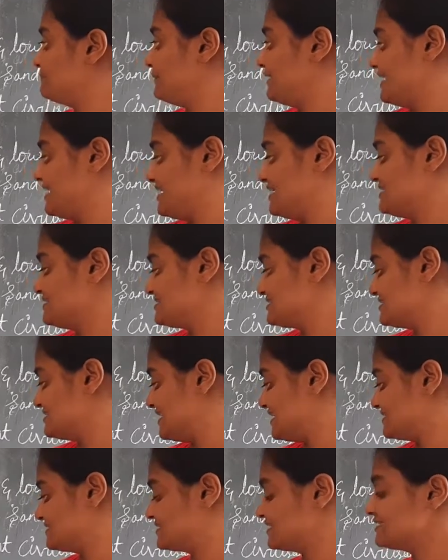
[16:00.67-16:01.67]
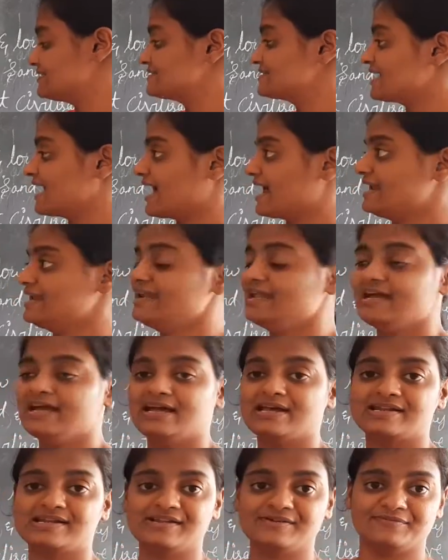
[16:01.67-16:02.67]
plains, deserts and
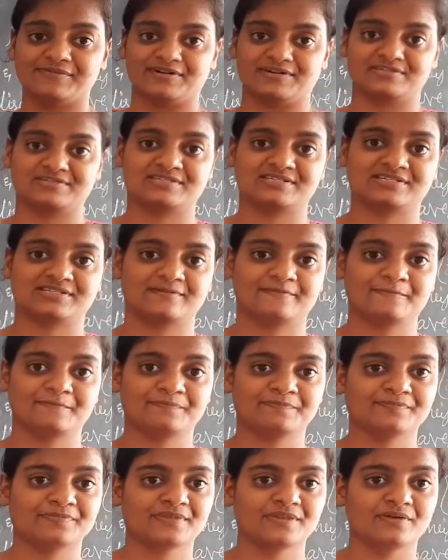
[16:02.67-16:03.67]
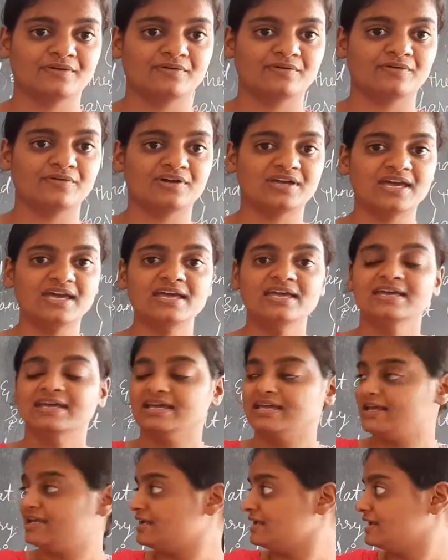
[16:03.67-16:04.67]
rivers.
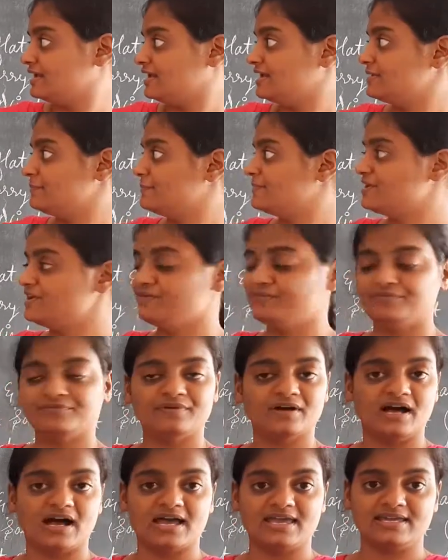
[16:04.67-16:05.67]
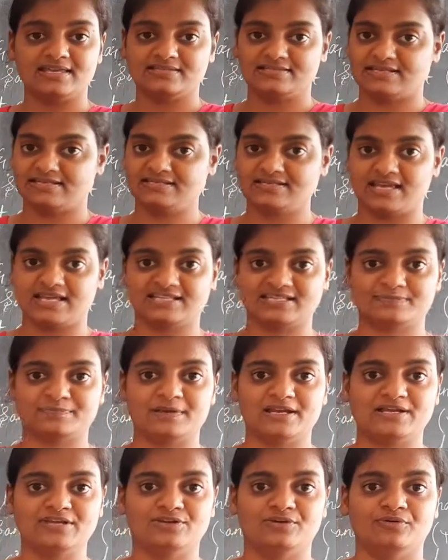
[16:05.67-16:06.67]
Okay, in brief I just
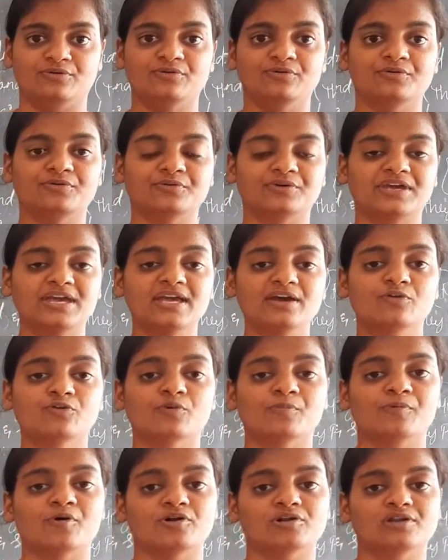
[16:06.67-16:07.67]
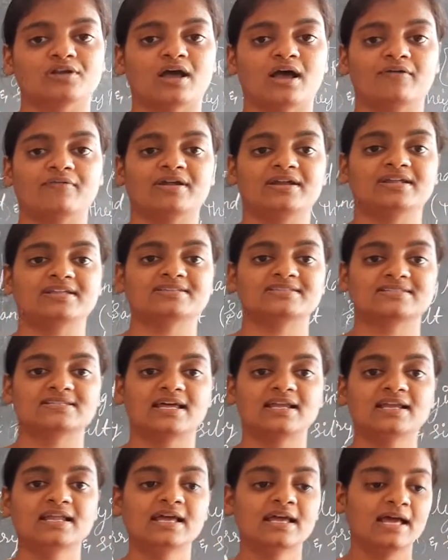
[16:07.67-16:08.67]
explained you. Okay, hope all you have
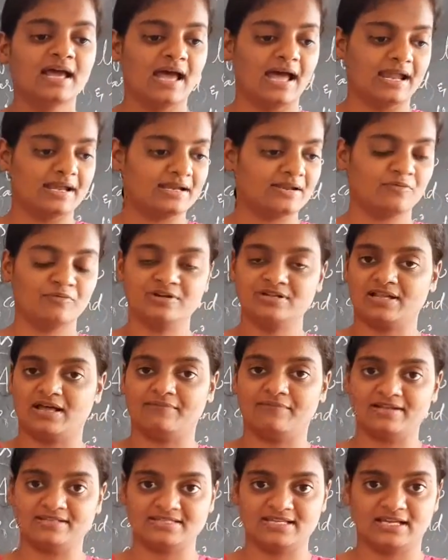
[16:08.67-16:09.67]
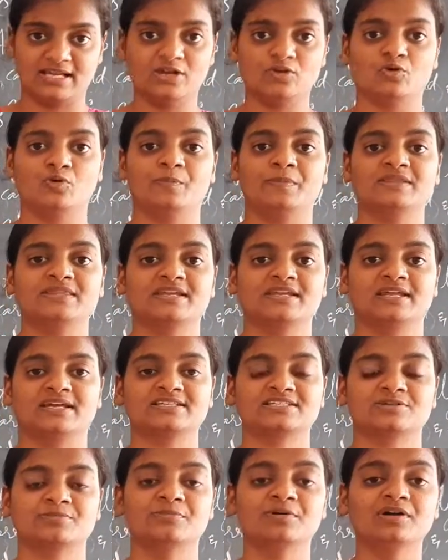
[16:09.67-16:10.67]
understand, and once again open the
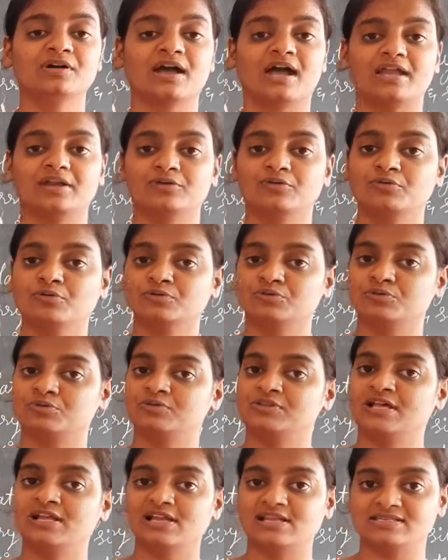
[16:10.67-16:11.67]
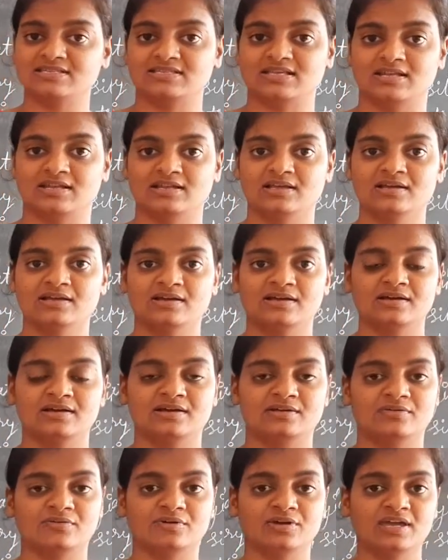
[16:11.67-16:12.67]
textbook and go through the lesson.
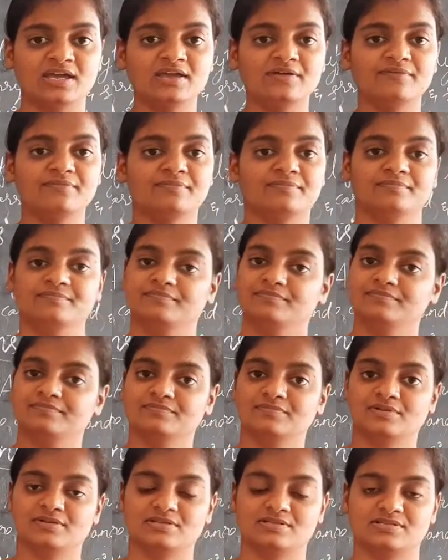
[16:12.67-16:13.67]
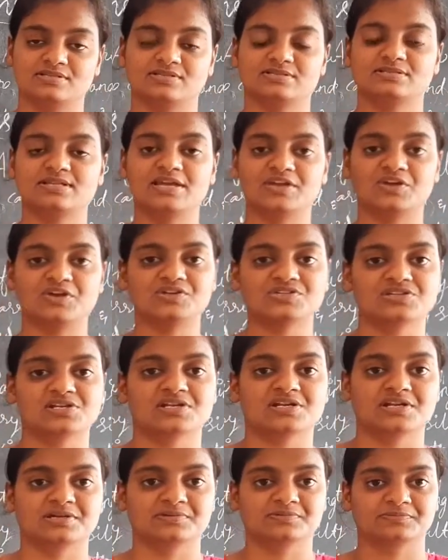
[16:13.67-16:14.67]
Okay, take care
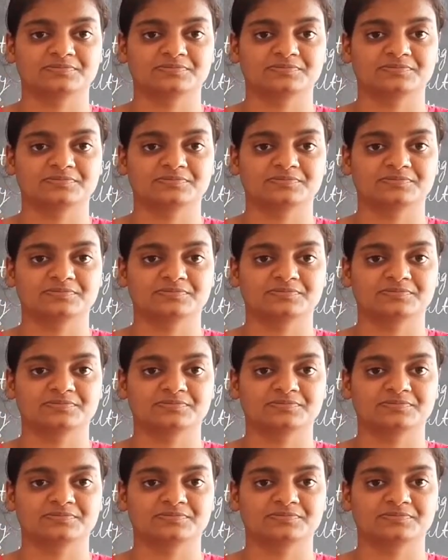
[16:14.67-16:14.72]
children.